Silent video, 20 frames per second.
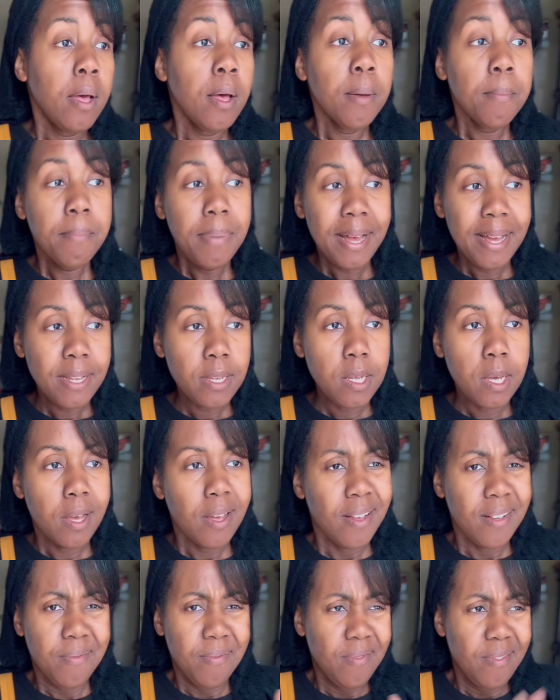but
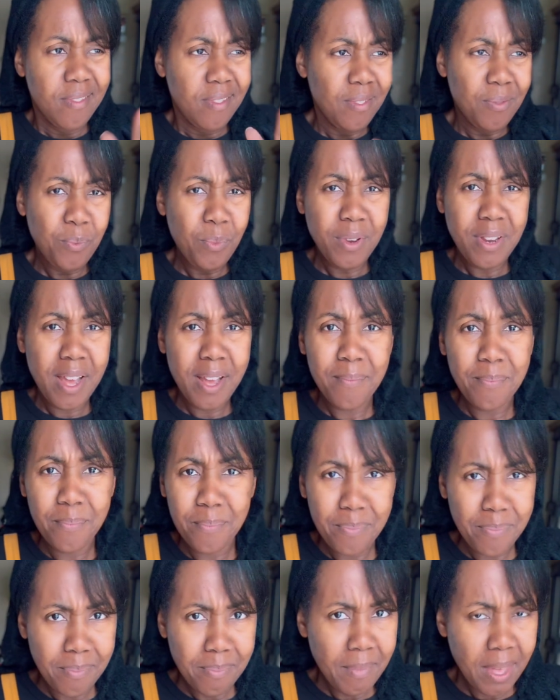we're not
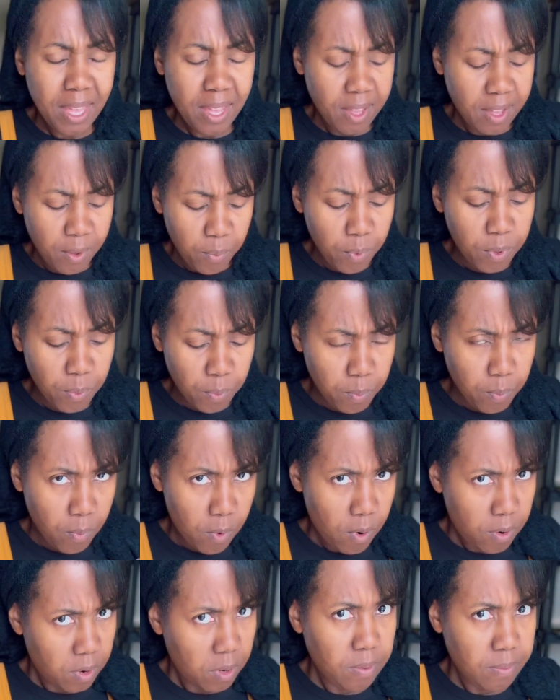making it with
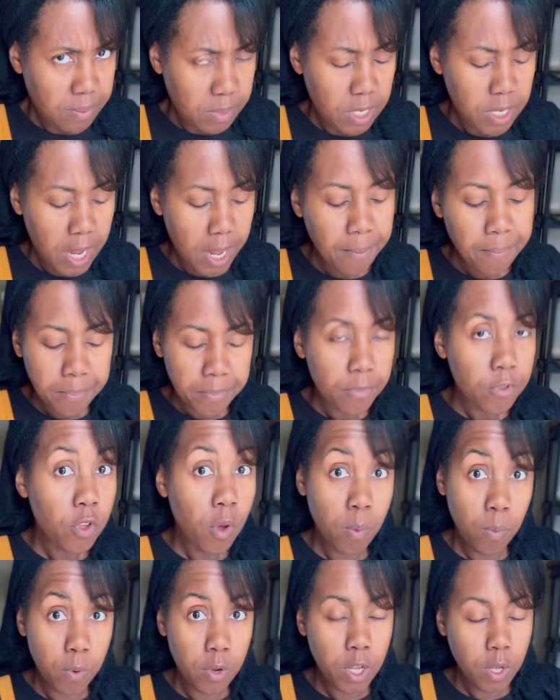water today.
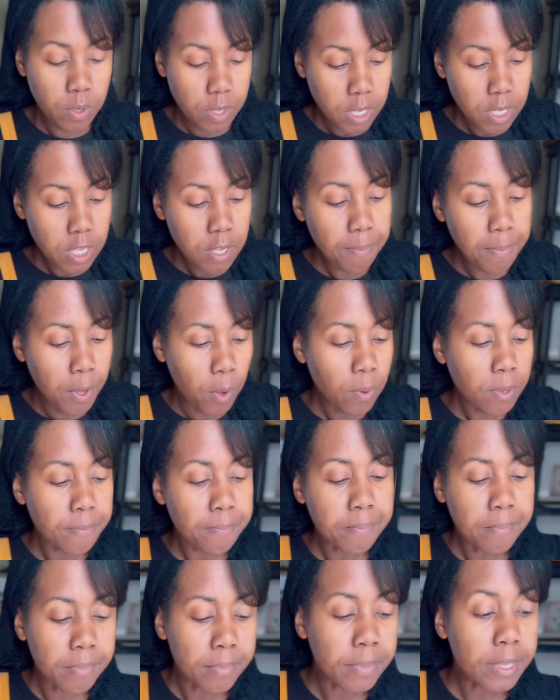So we're using some milk,
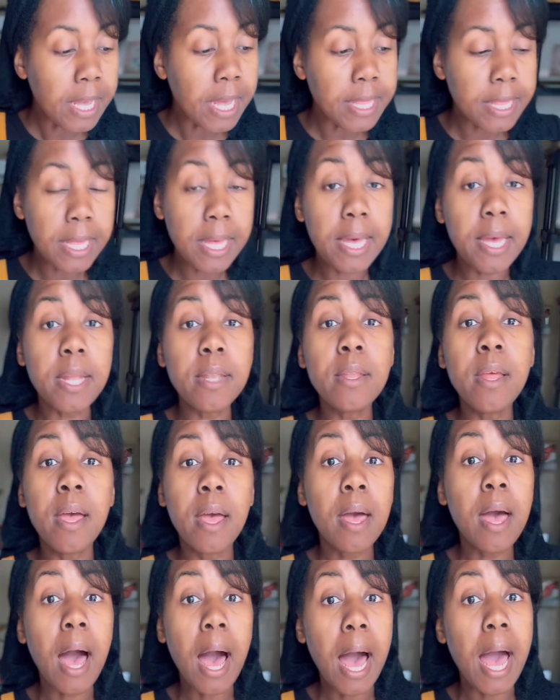and then
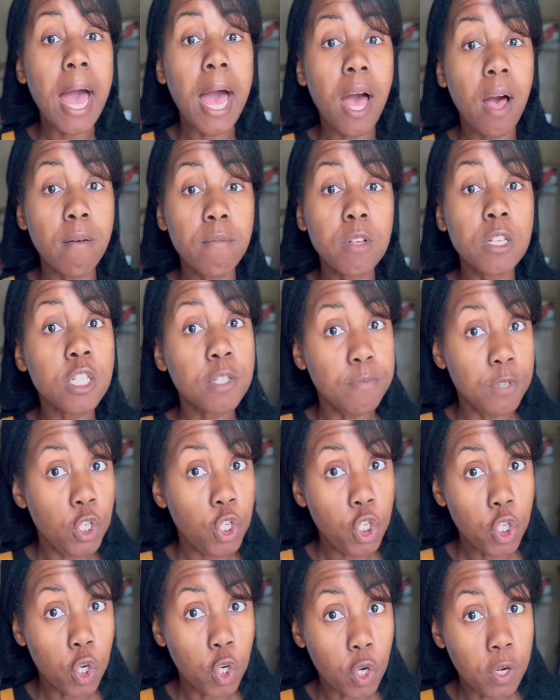I have some
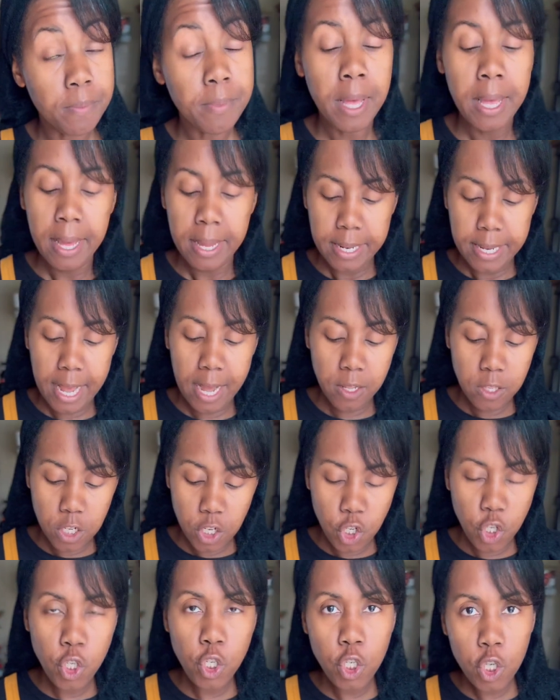sugar. Now
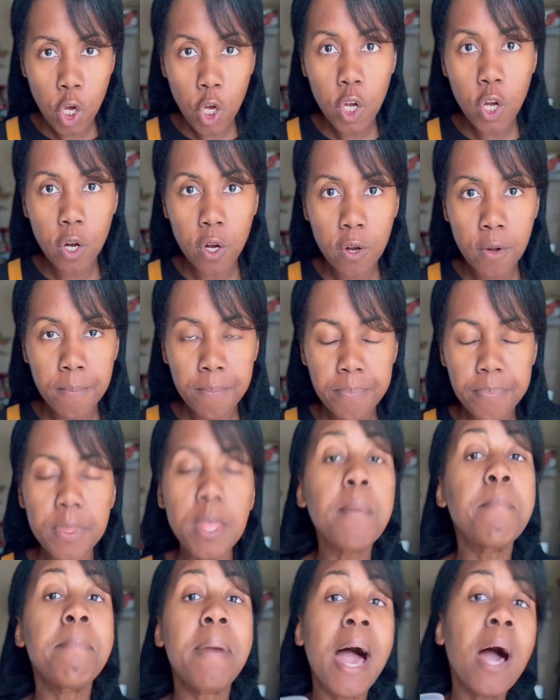the
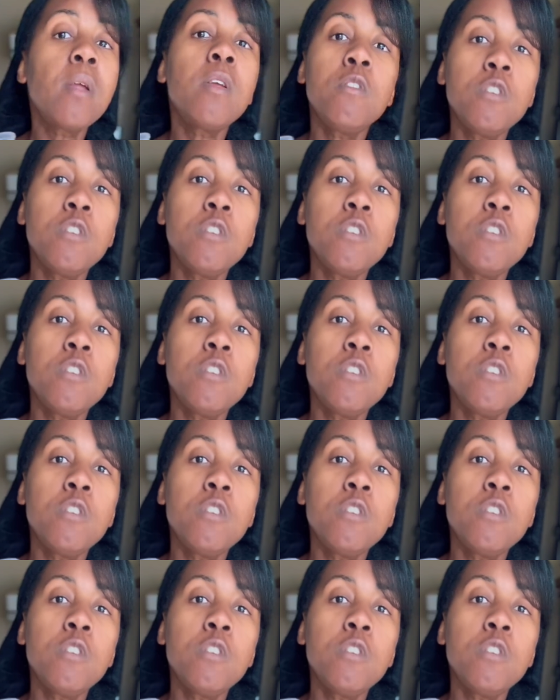amount